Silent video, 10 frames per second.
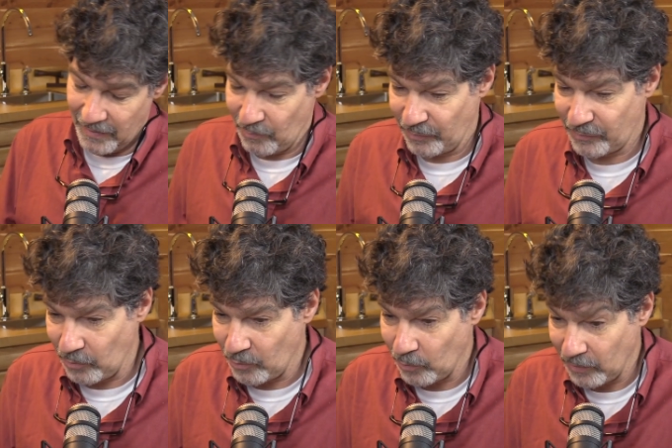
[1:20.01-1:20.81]

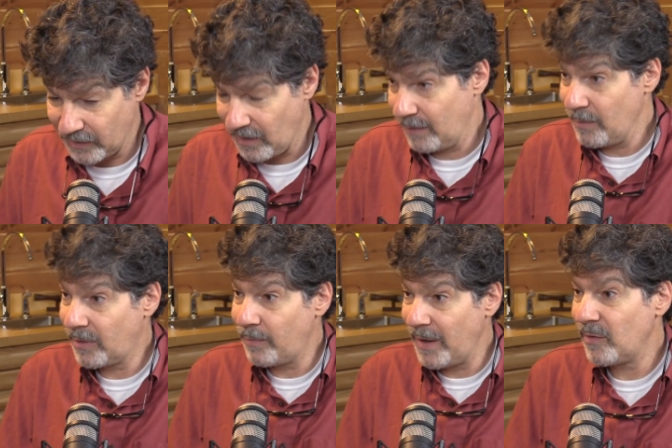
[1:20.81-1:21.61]
restore the world economy. But
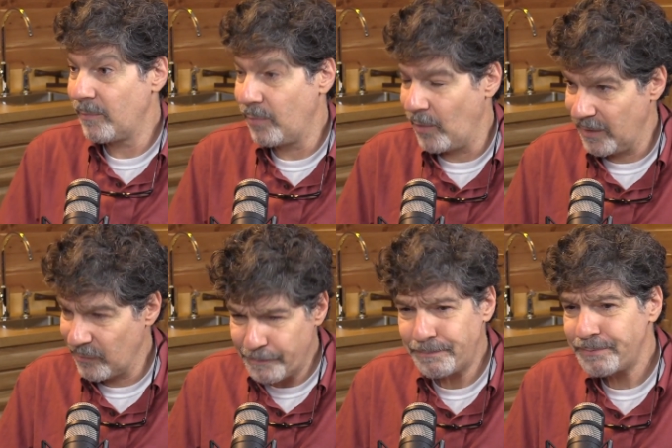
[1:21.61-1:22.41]
the basic point
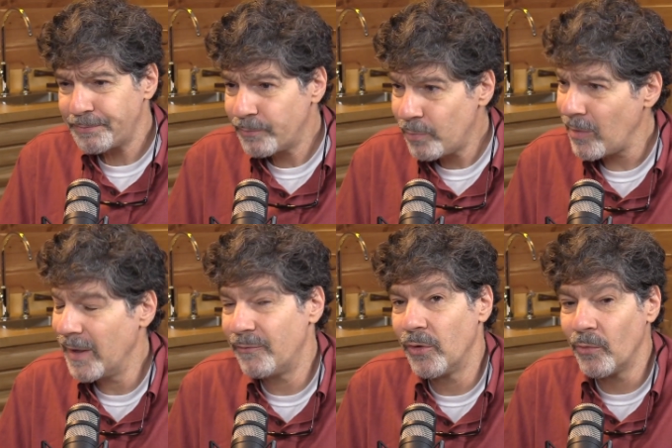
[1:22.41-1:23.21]
is,
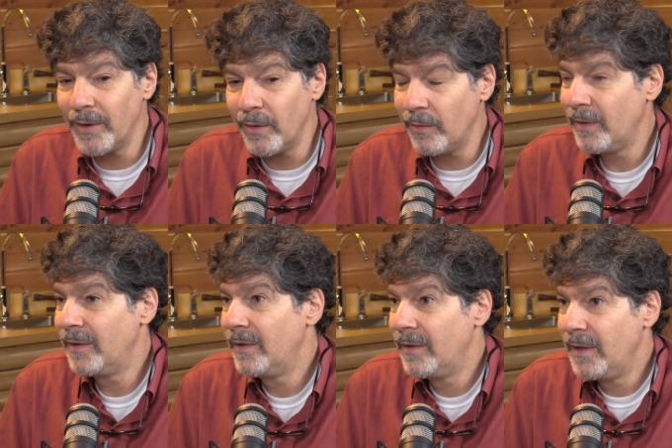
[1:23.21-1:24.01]
if you're real,
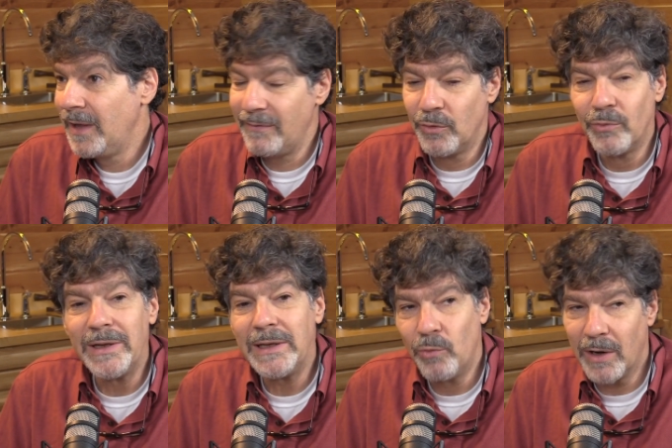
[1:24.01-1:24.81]
if you
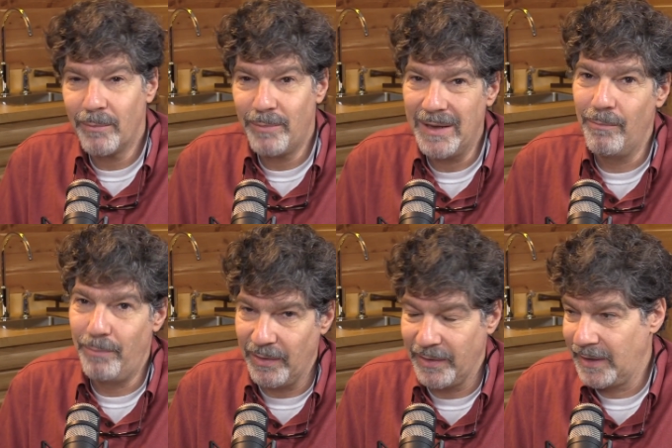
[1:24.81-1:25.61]
really want to be a
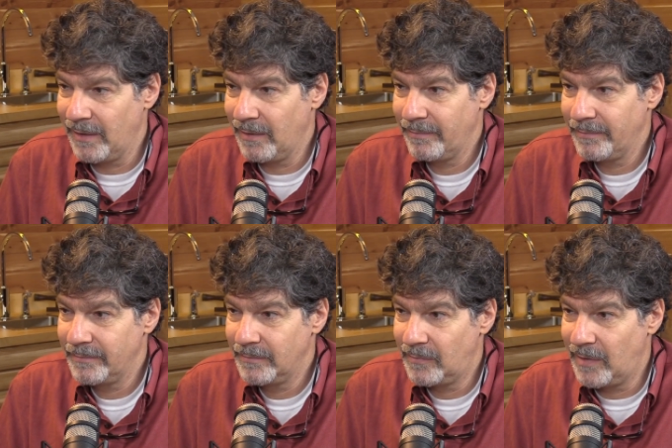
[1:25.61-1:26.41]
billionaire,
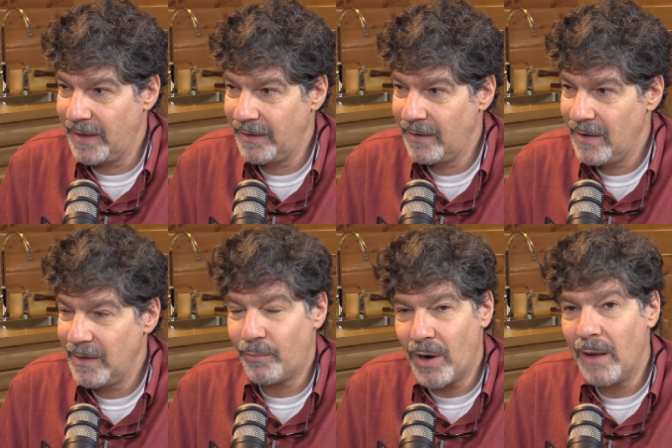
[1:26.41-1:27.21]
right?
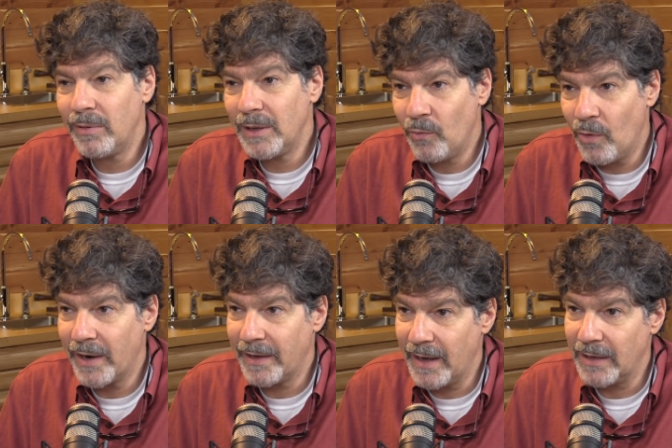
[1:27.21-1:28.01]
You probably
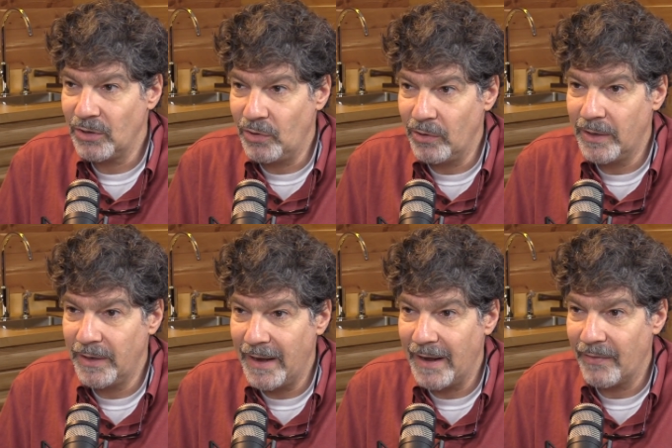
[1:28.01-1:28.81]
want to get
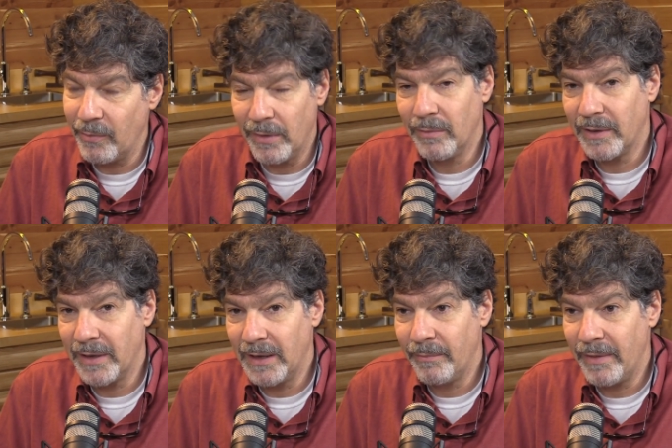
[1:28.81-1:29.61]
good at the bubble
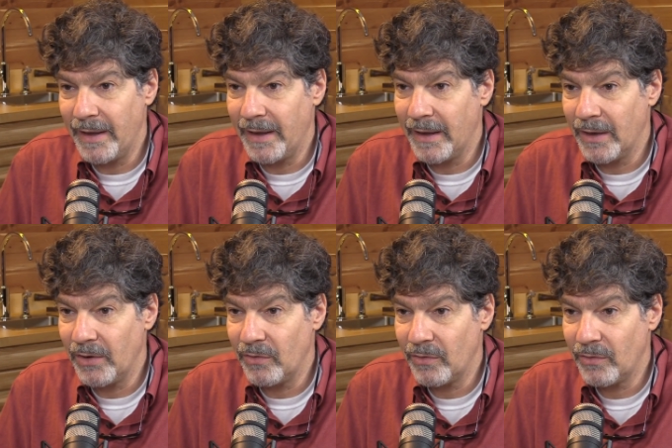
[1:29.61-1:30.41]
game
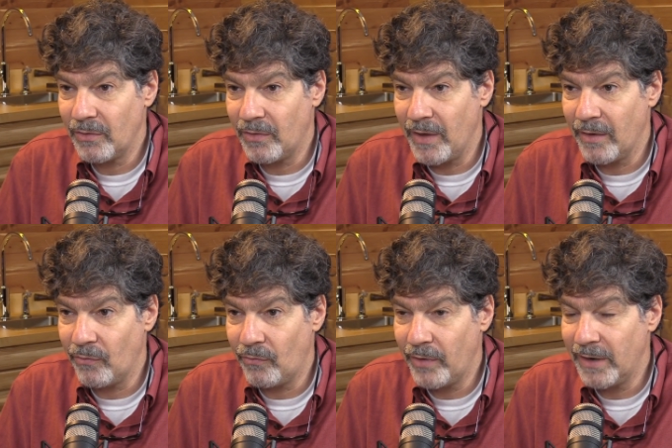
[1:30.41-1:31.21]
and get
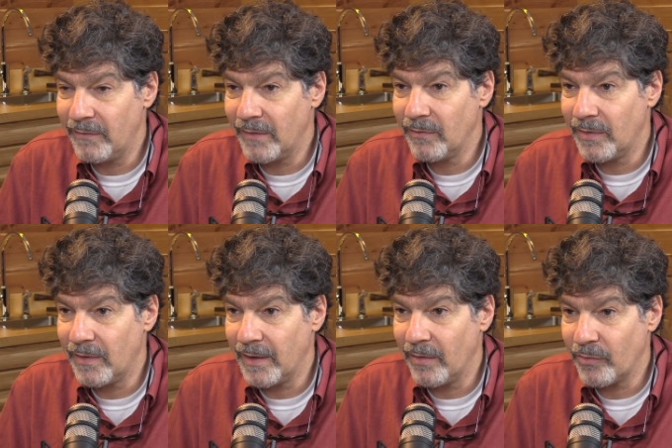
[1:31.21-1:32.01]
rid of
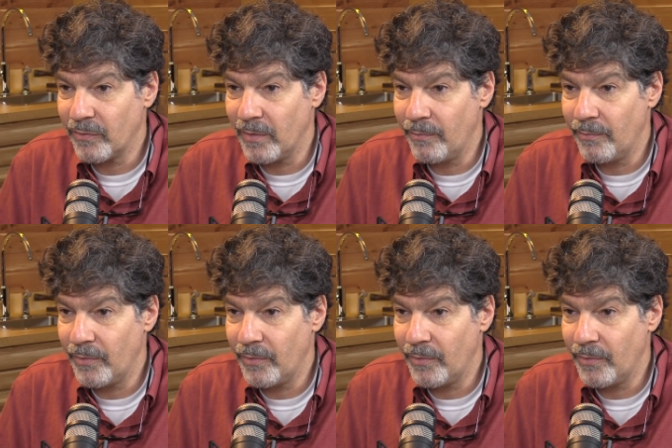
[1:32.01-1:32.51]
everything else from